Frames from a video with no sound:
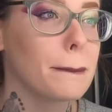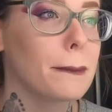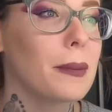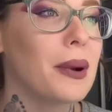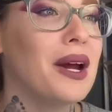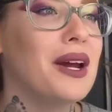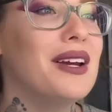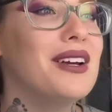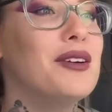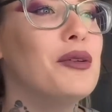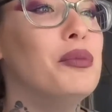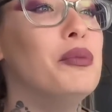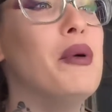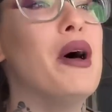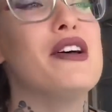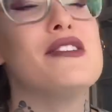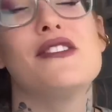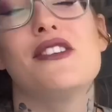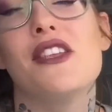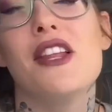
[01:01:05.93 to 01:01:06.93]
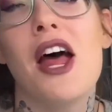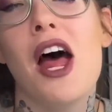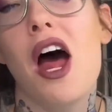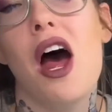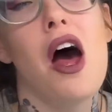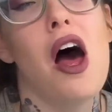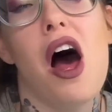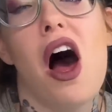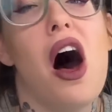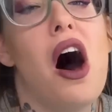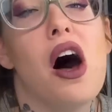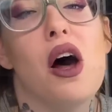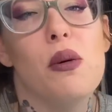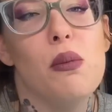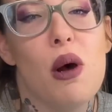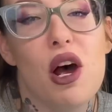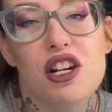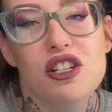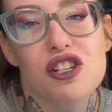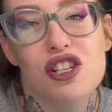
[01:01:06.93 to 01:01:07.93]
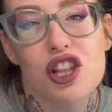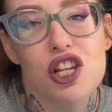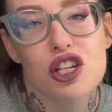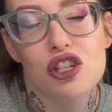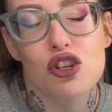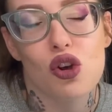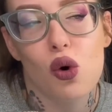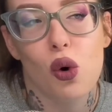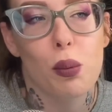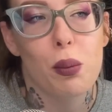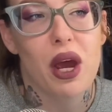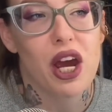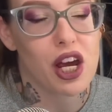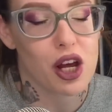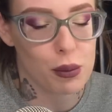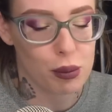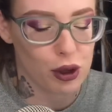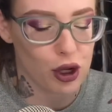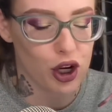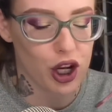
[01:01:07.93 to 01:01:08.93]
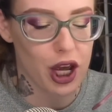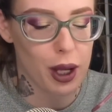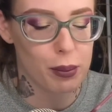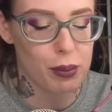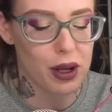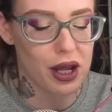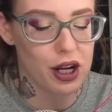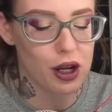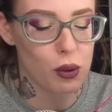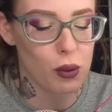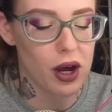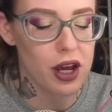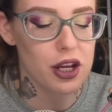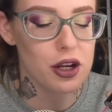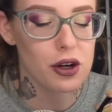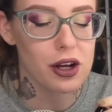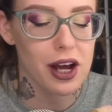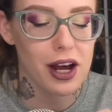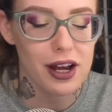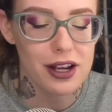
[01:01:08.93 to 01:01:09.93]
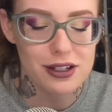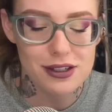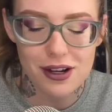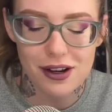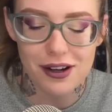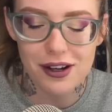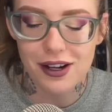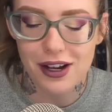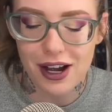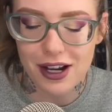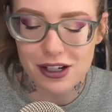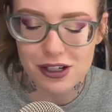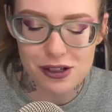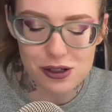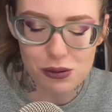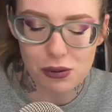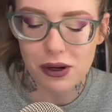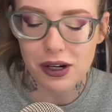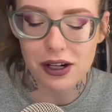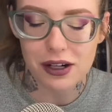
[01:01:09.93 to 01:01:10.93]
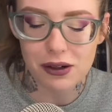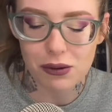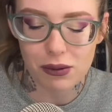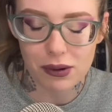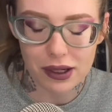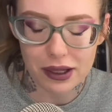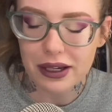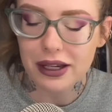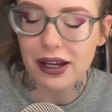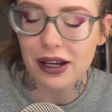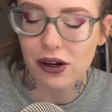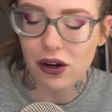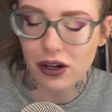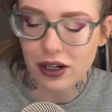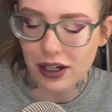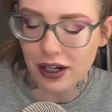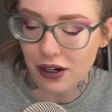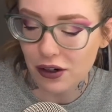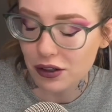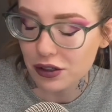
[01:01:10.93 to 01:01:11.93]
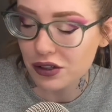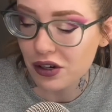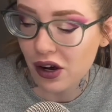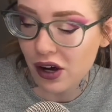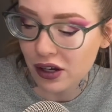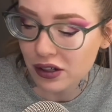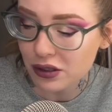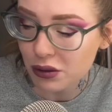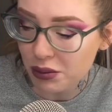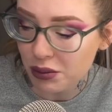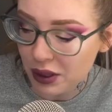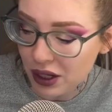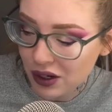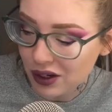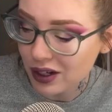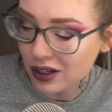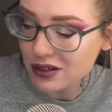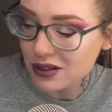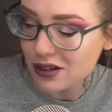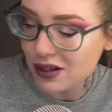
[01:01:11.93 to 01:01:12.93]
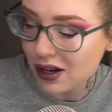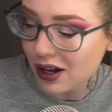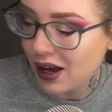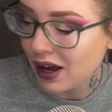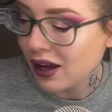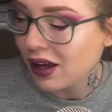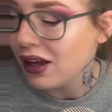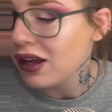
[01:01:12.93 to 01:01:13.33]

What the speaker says: I messed this whole makeup look up anyway, you guys. Like, I just wanted to really get on here and talk, to be honest, today.